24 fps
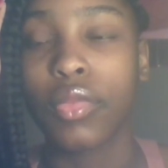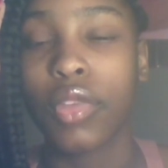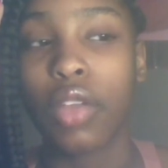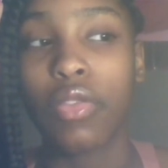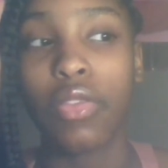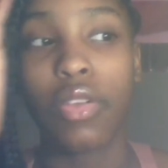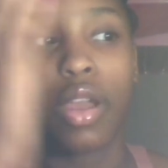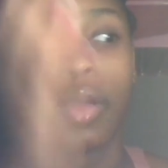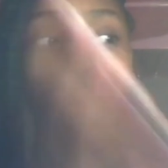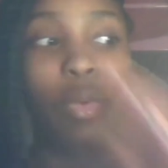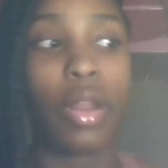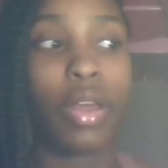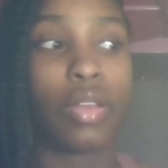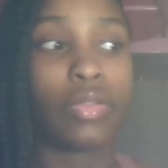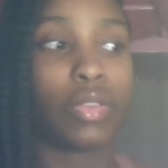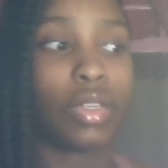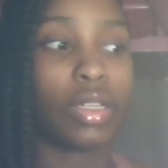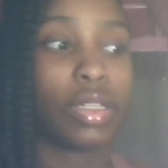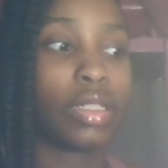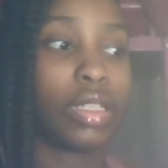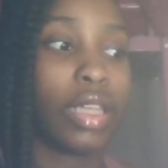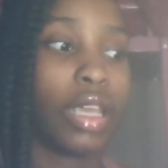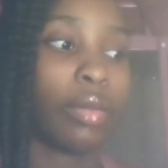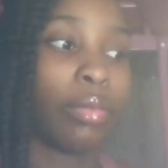forgot what I was going
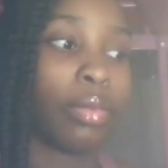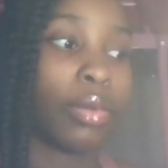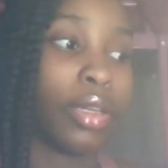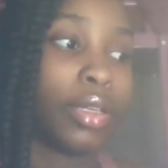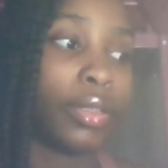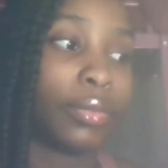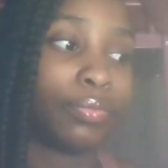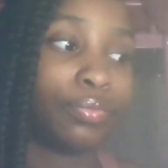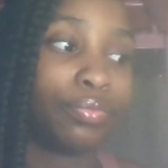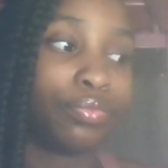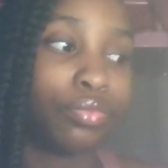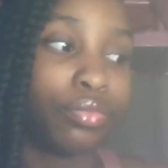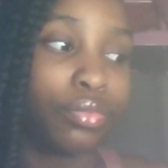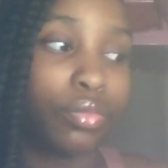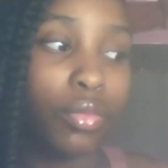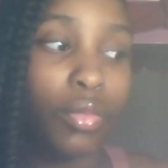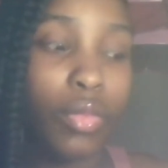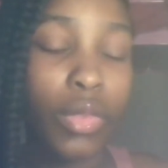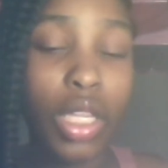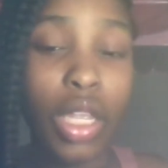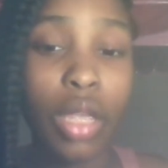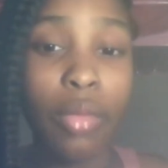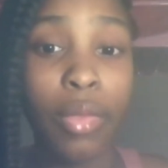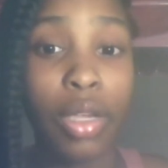to say, but
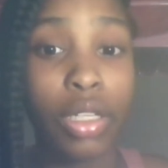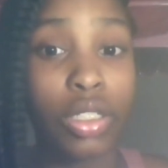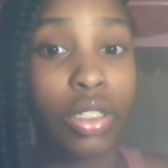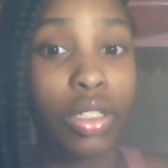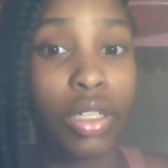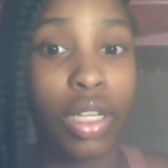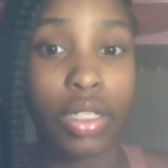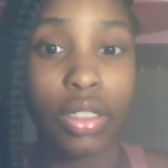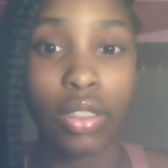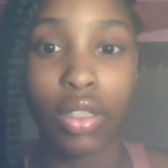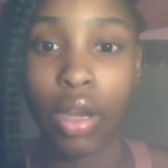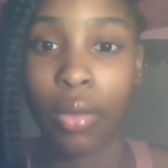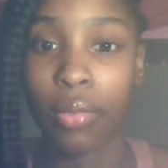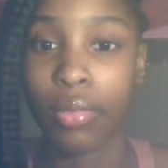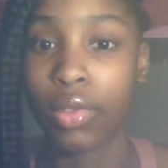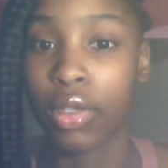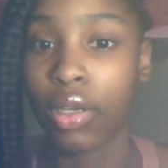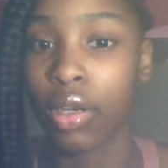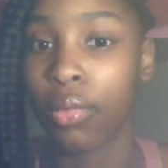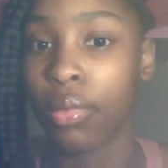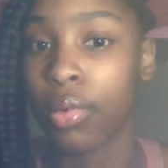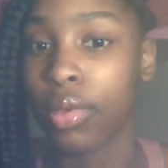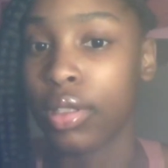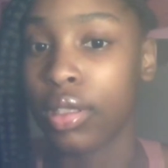make sure you like, subscribe, and
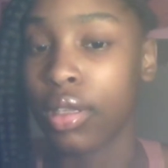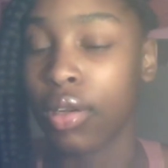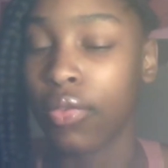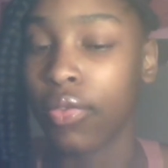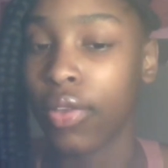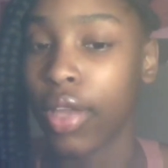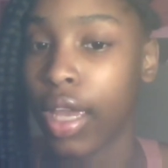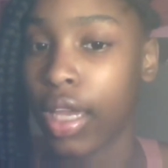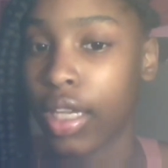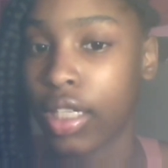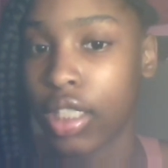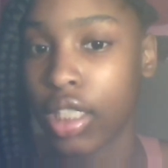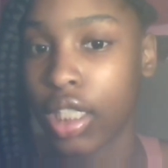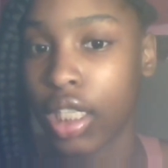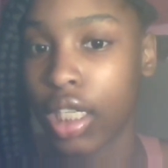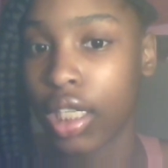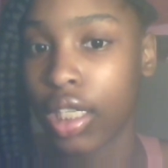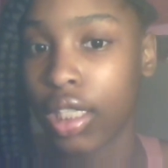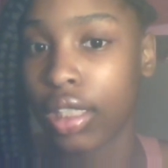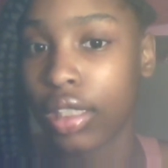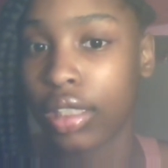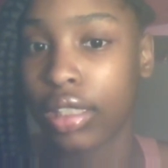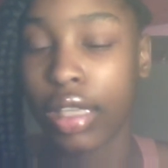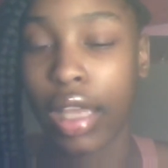turn on post
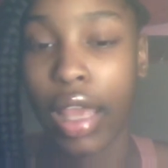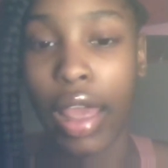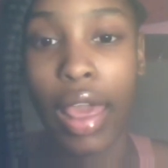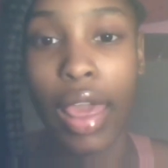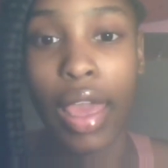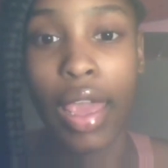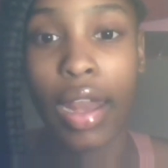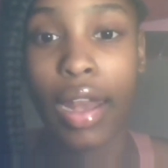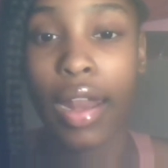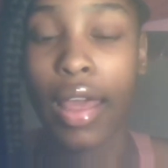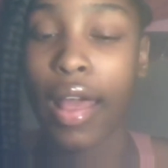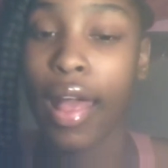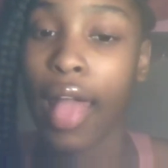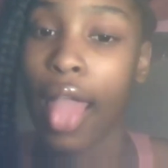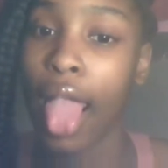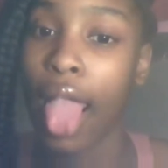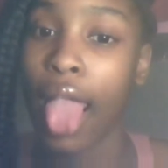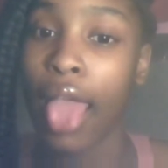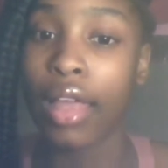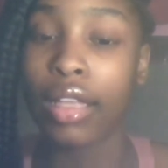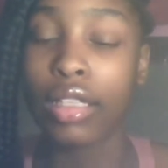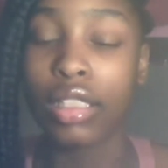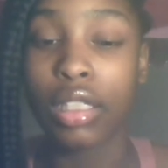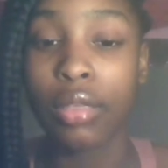notifications, and
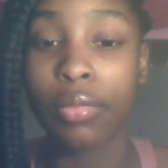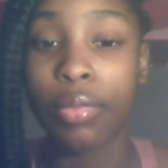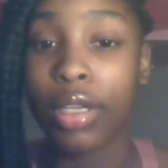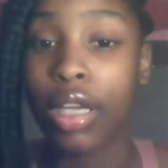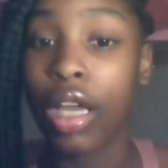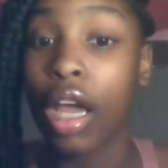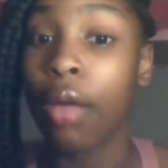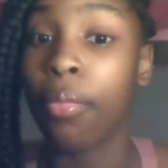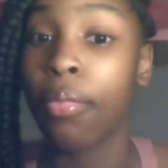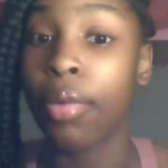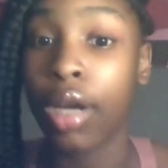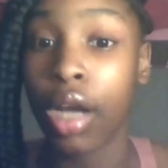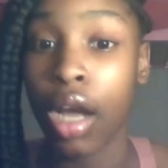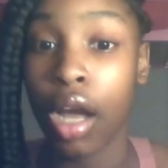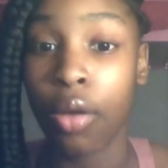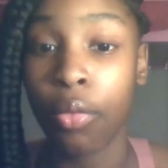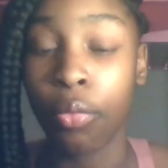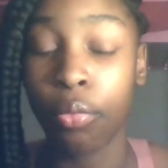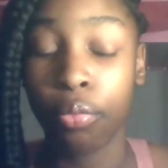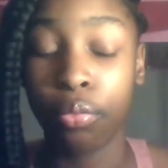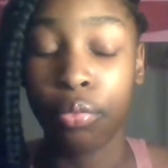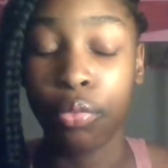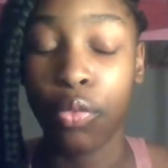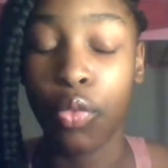to be become
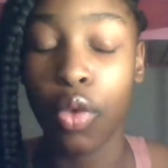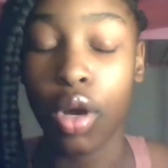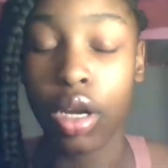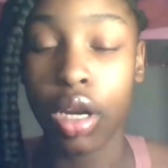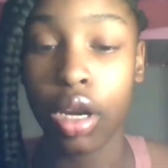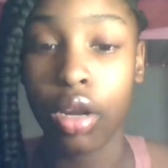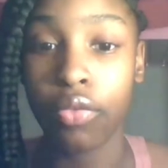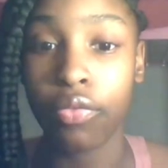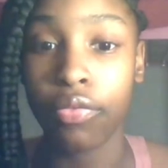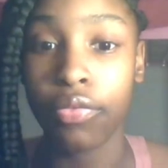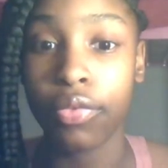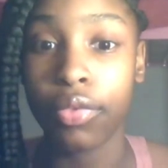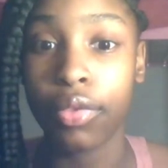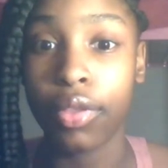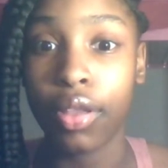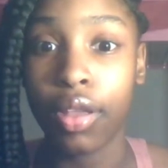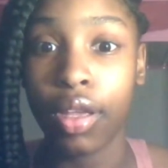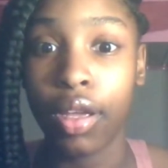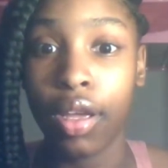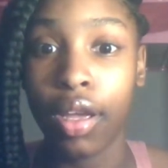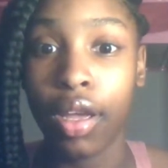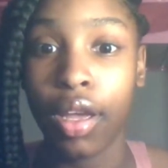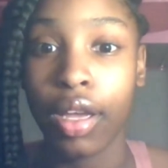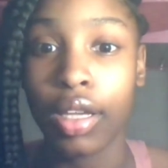one of
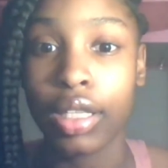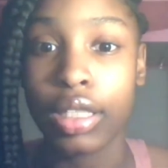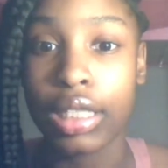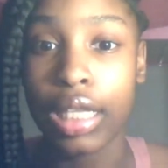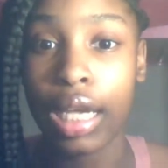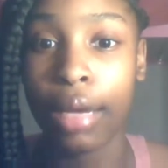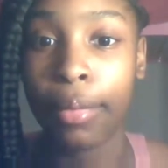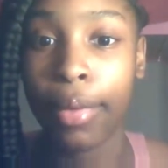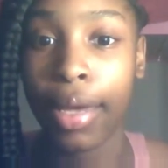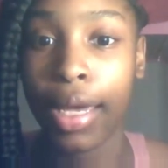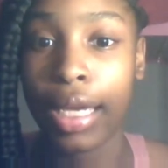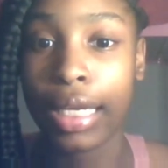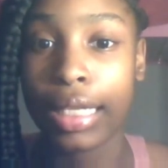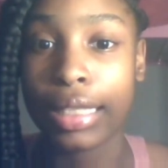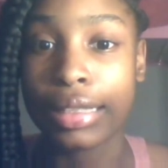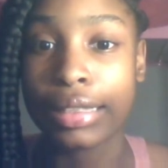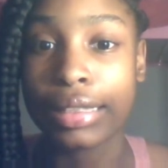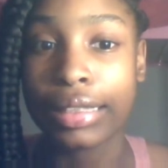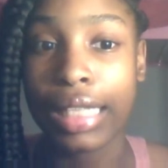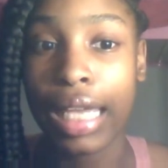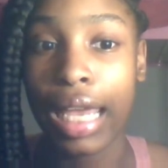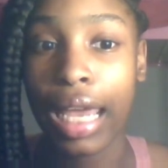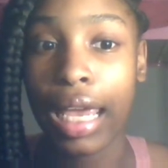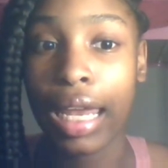the Jae
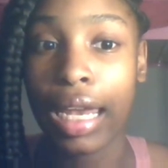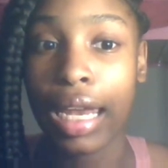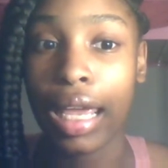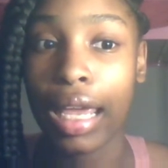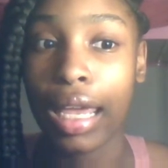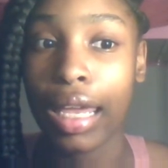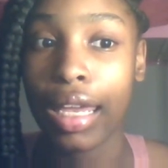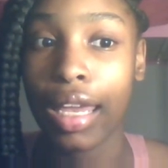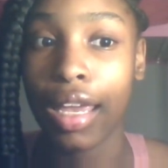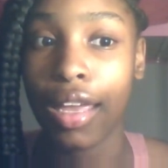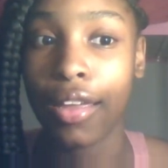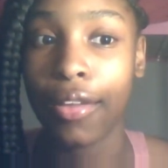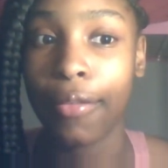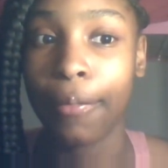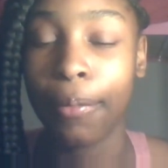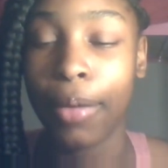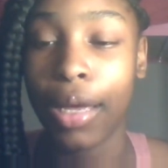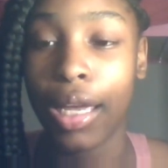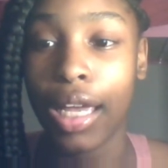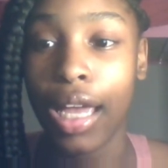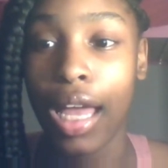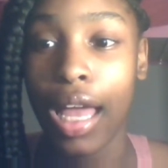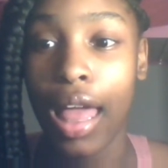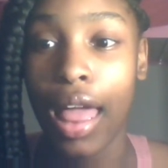Baes. And yeah,
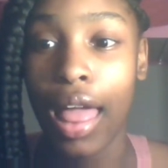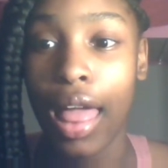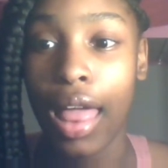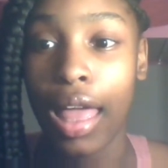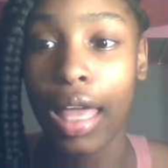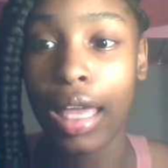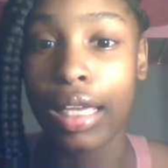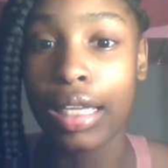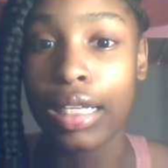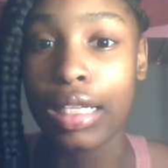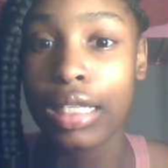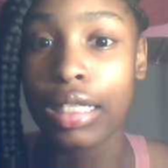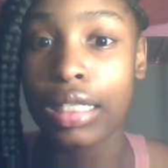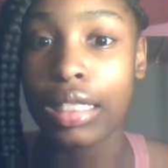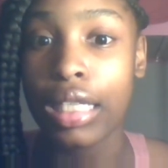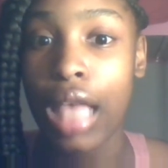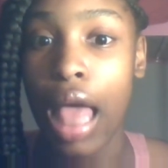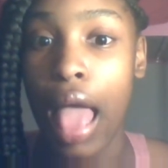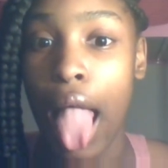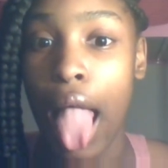bye guys!